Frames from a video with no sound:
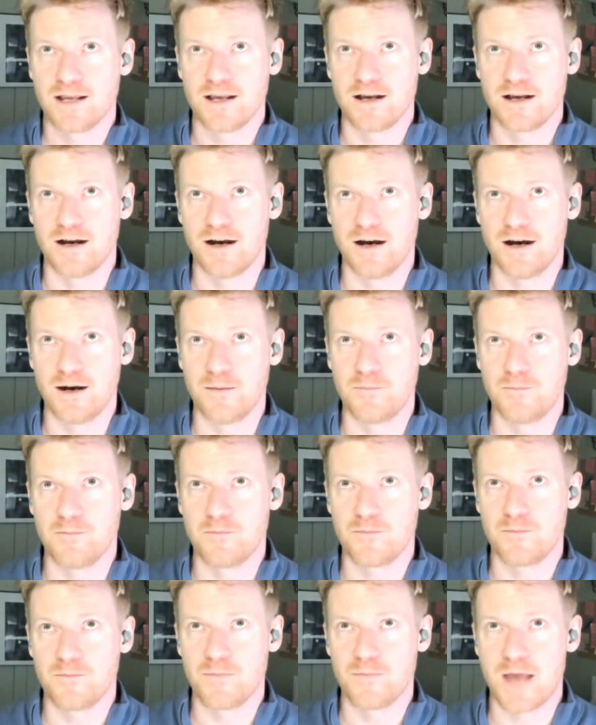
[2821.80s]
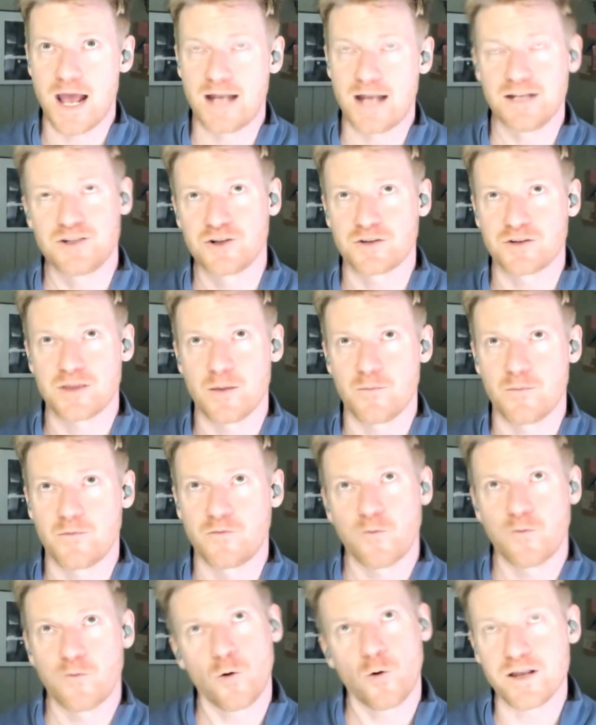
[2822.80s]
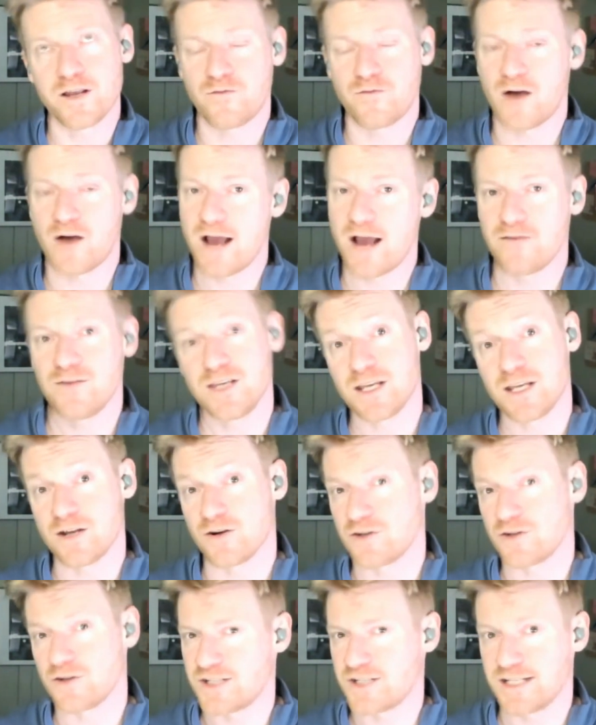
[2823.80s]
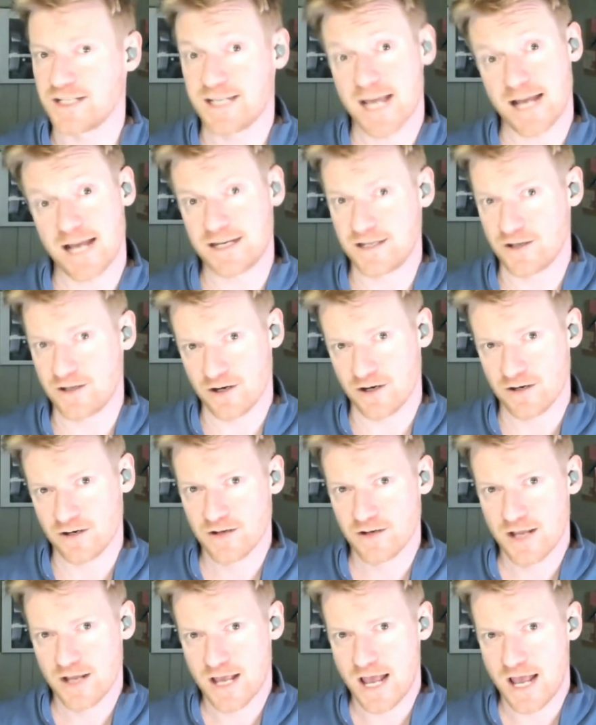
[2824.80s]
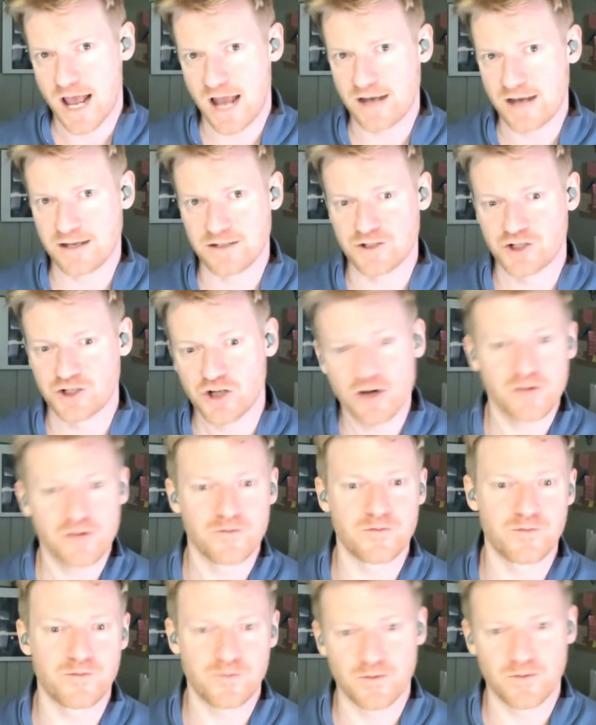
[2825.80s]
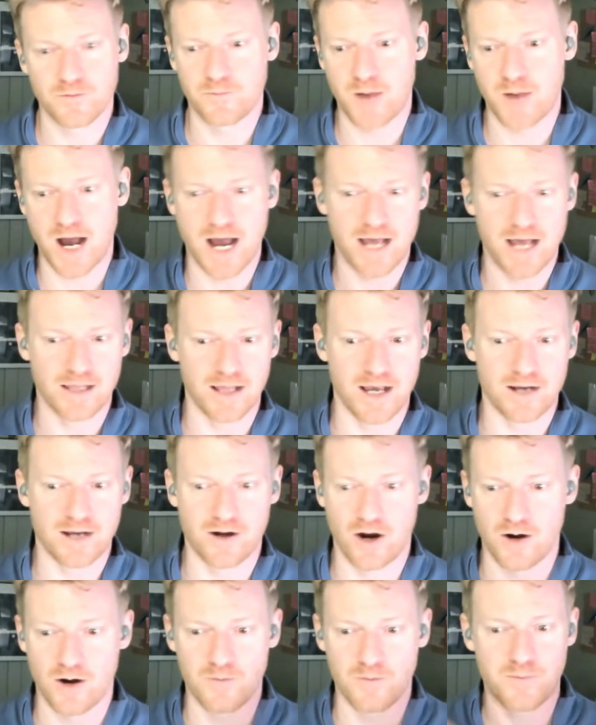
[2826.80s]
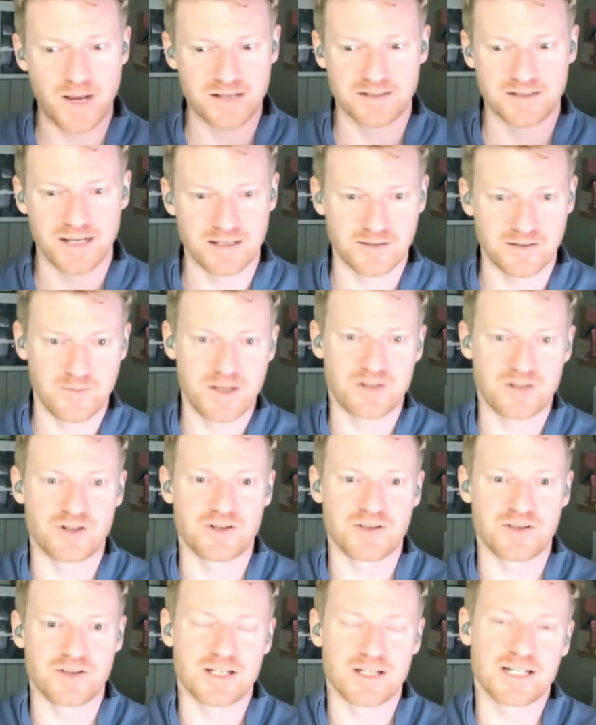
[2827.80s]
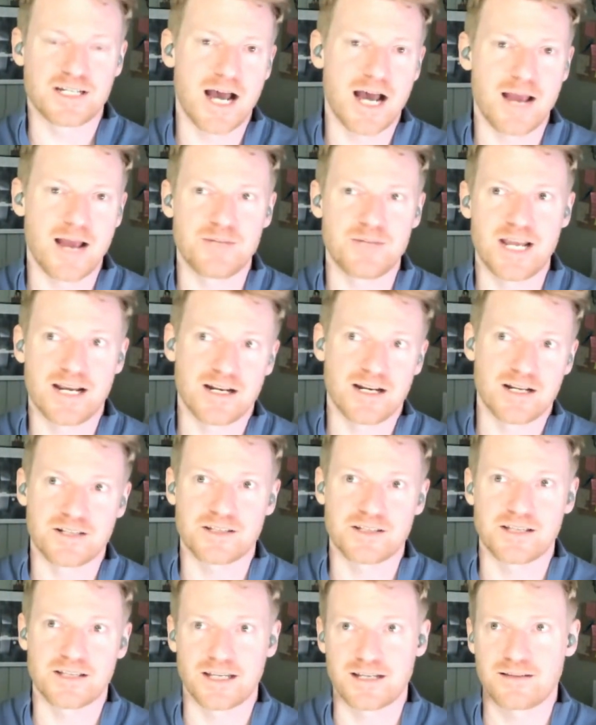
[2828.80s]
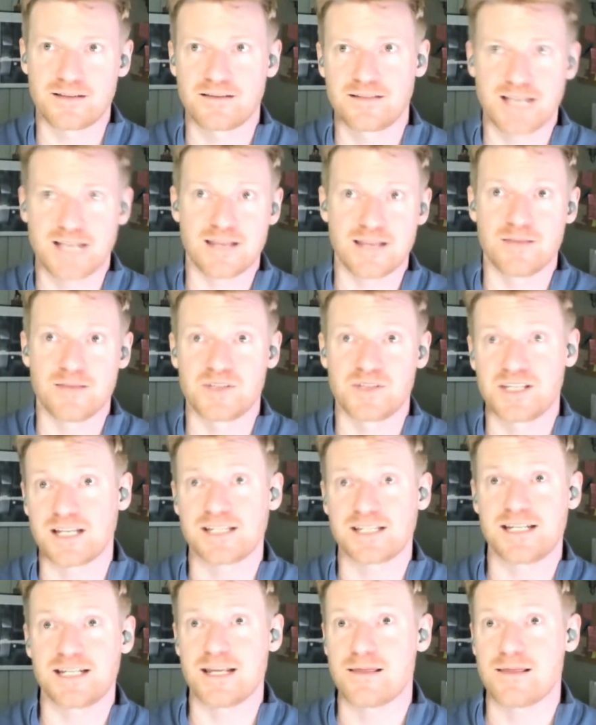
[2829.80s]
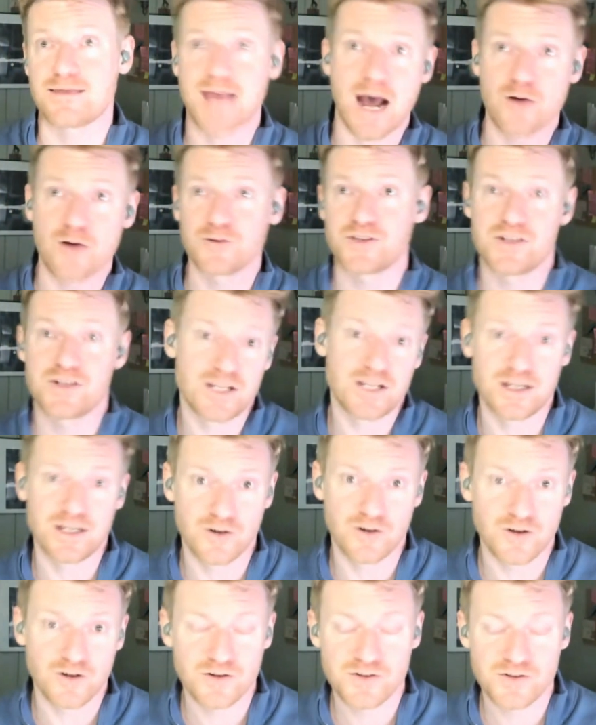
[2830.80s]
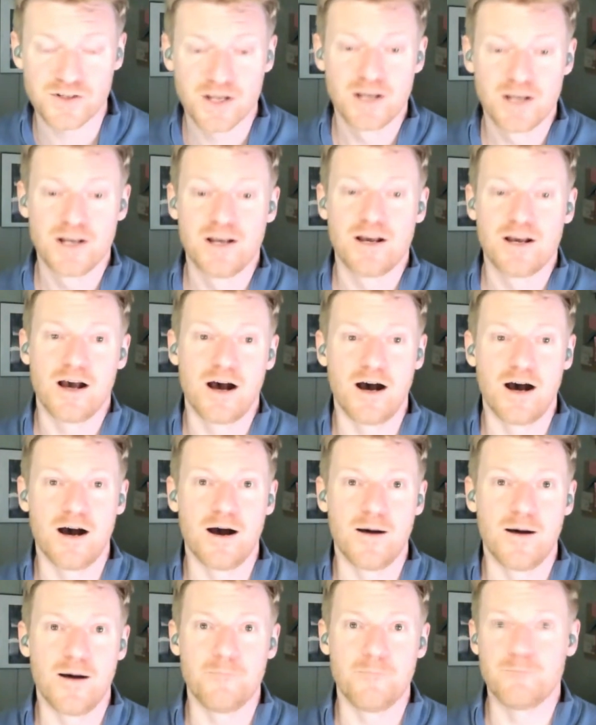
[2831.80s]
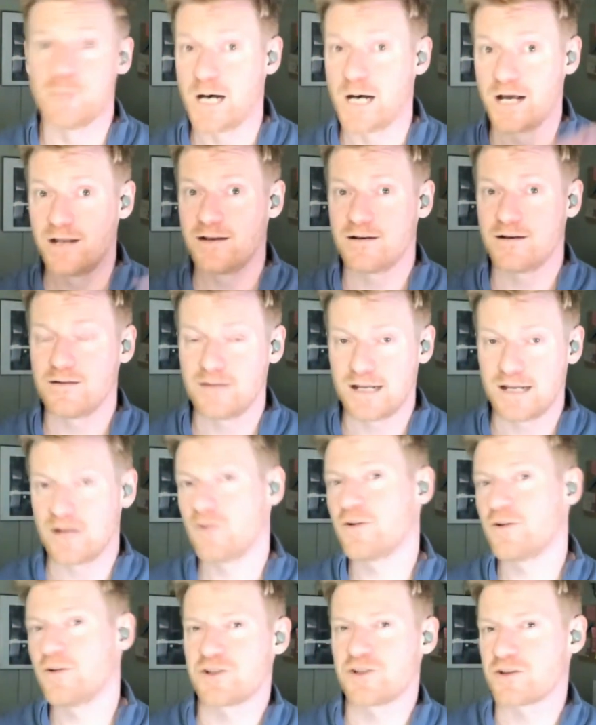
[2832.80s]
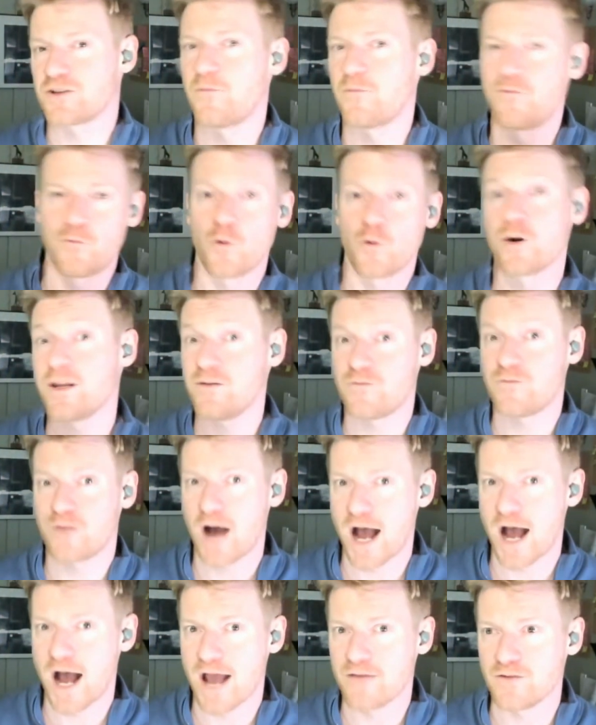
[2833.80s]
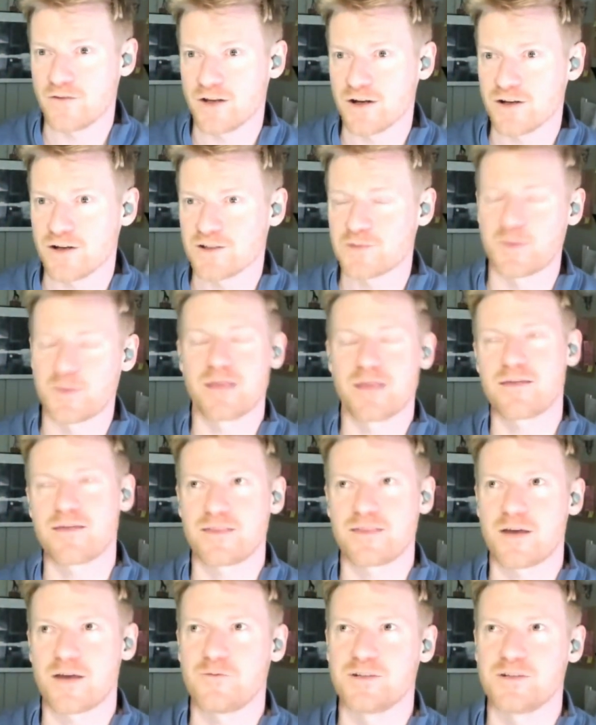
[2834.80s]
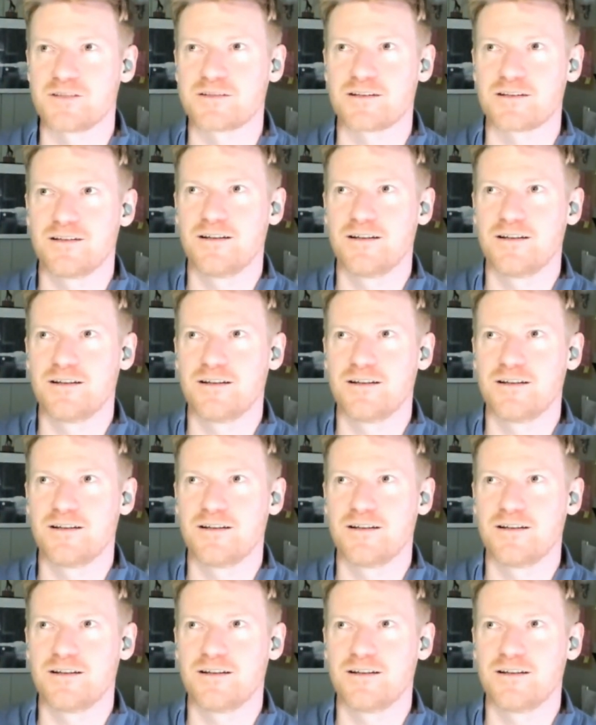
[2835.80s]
and it took them 45 years to get here. And it should have, by like our best estimations at the time, taken them 60,000 years, but it only took them 45 years. But I thought that was,